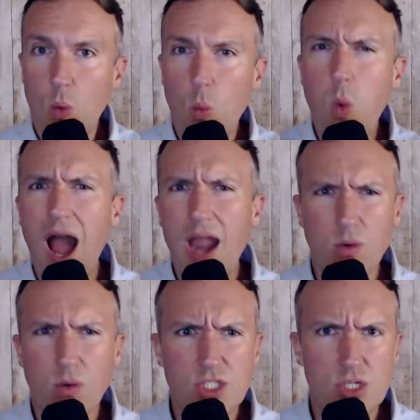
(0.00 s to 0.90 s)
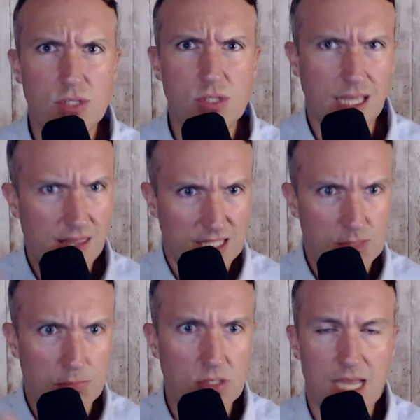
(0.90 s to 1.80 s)
why are we choosing this
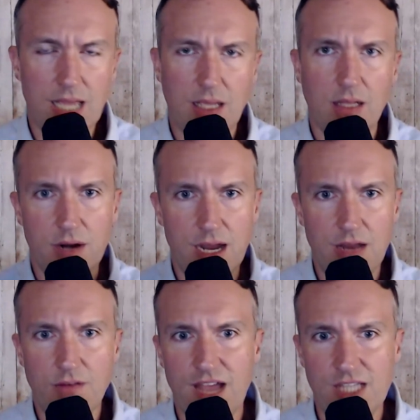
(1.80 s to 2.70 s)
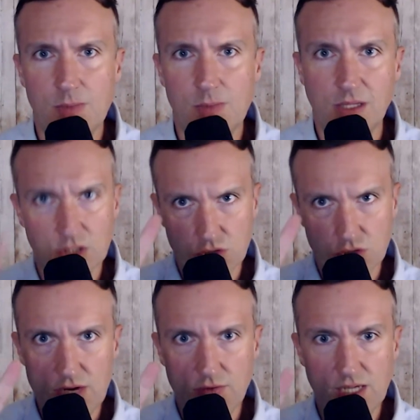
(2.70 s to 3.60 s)
particular investment? There's
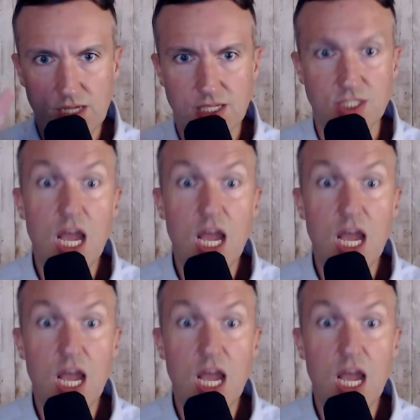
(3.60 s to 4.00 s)
three reasons.